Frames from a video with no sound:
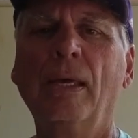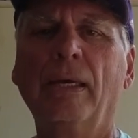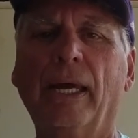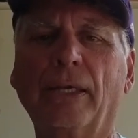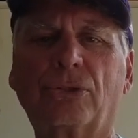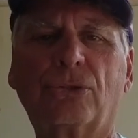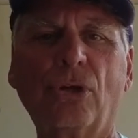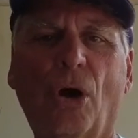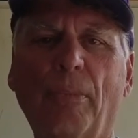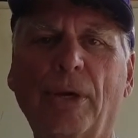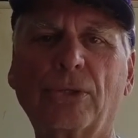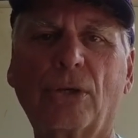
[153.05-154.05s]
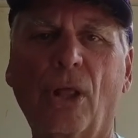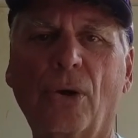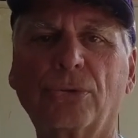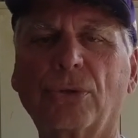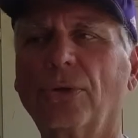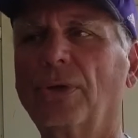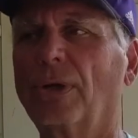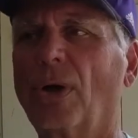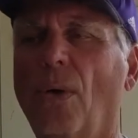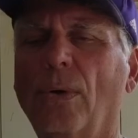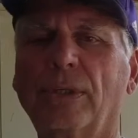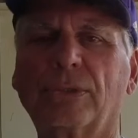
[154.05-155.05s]
It's so much closer than
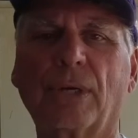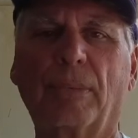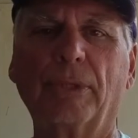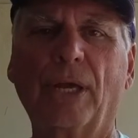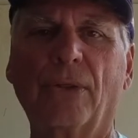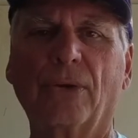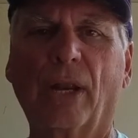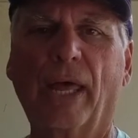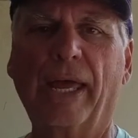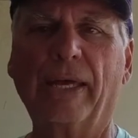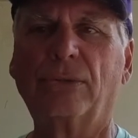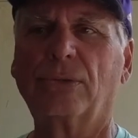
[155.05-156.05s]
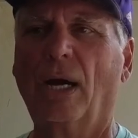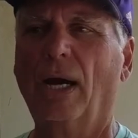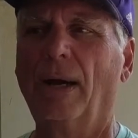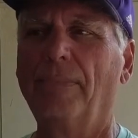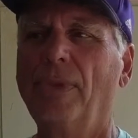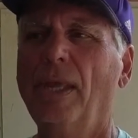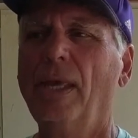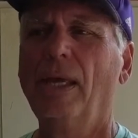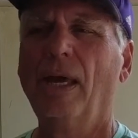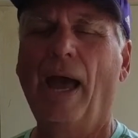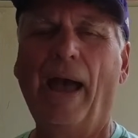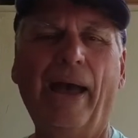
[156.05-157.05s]
going to some of the other lakes.
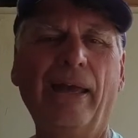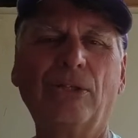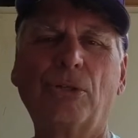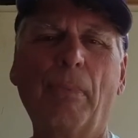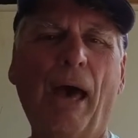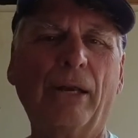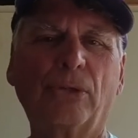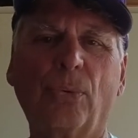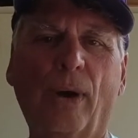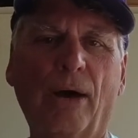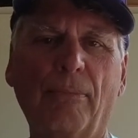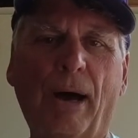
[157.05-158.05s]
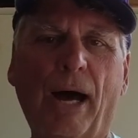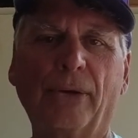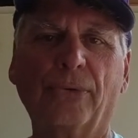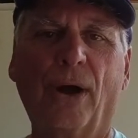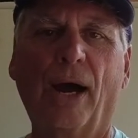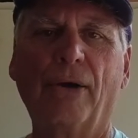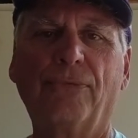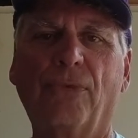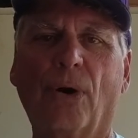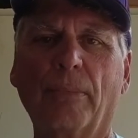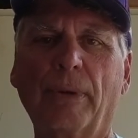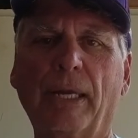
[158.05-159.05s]
It's about a 12-mile drive
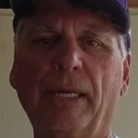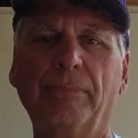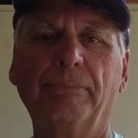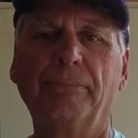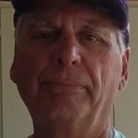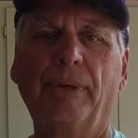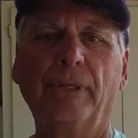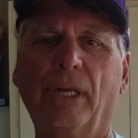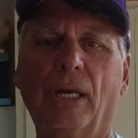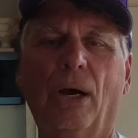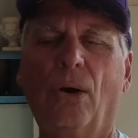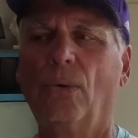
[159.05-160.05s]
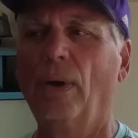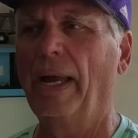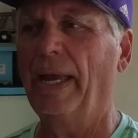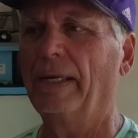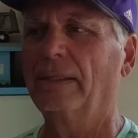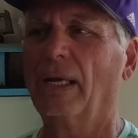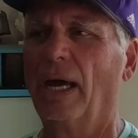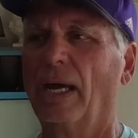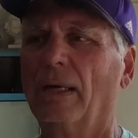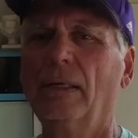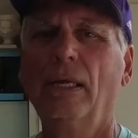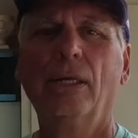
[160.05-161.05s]
for me, you know, and
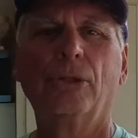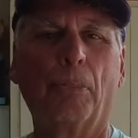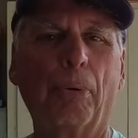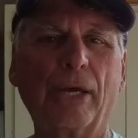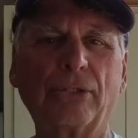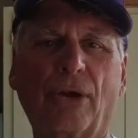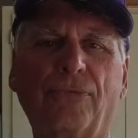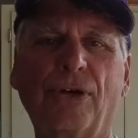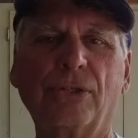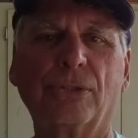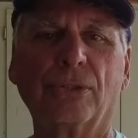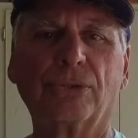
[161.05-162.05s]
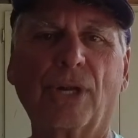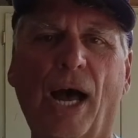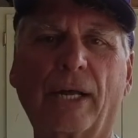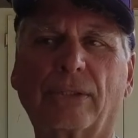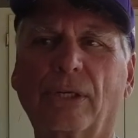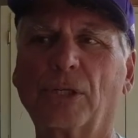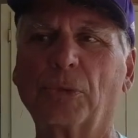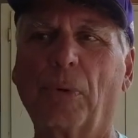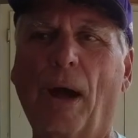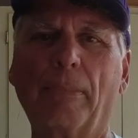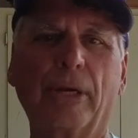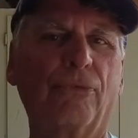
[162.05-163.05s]
the place I fish in Stockton is
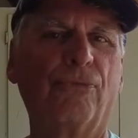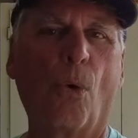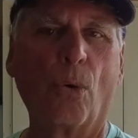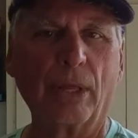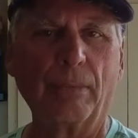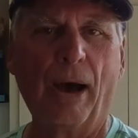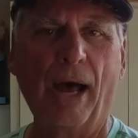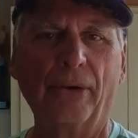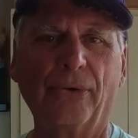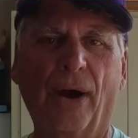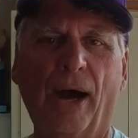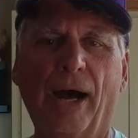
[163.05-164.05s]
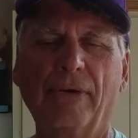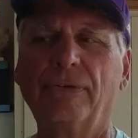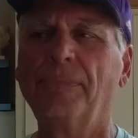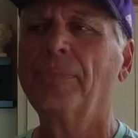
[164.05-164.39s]
probably a 40-mile drive.